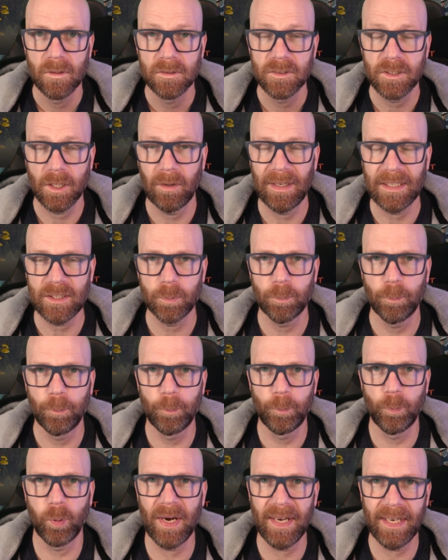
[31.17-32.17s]
So let's
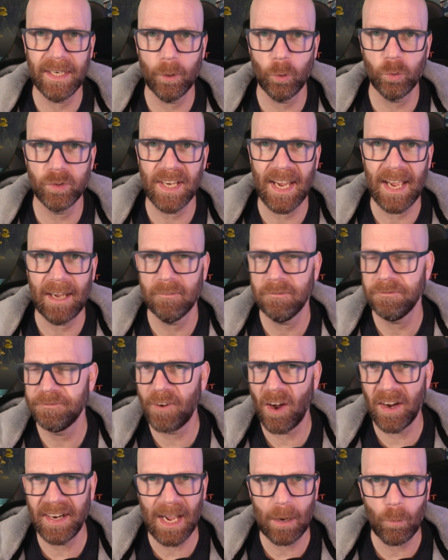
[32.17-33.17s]
break it all down,
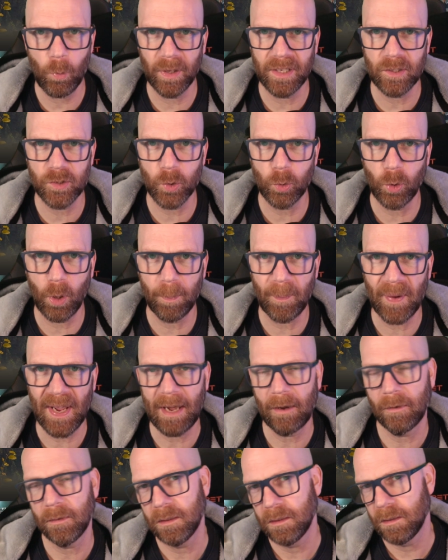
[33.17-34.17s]
find out what it's all
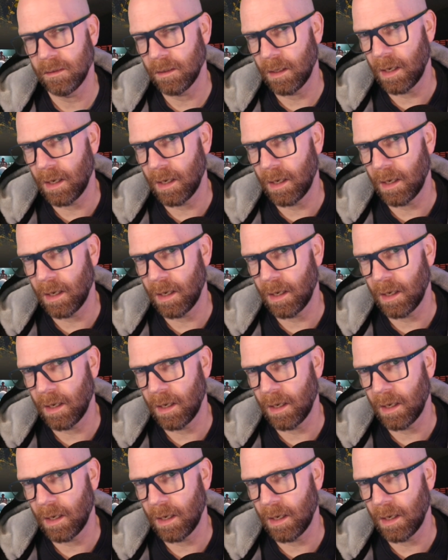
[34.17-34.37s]
about,